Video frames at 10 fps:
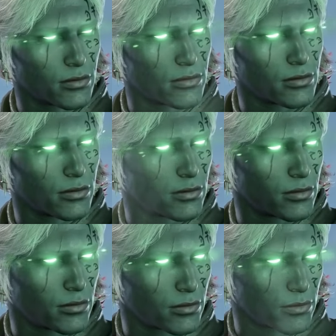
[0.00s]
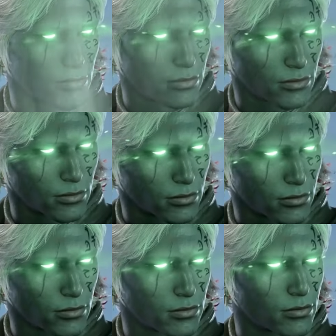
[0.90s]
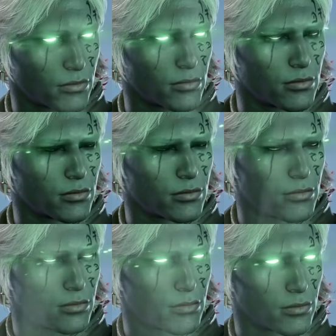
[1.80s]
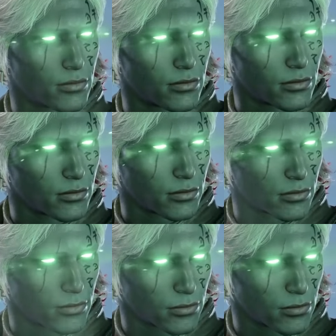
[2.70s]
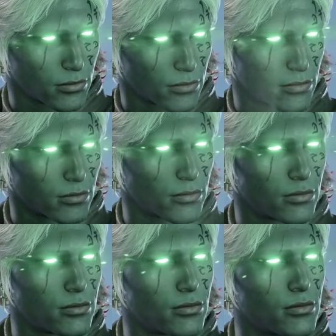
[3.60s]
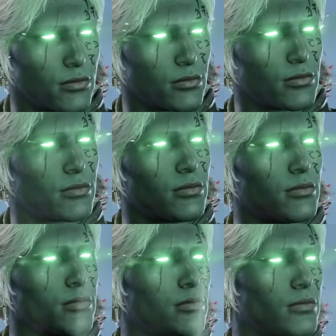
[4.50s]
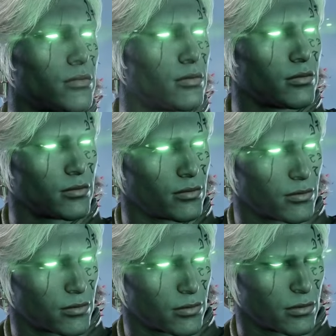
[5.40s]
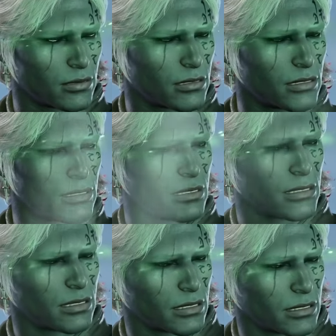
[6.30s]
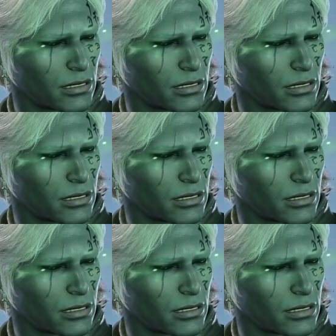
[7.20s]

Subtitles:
[no speech]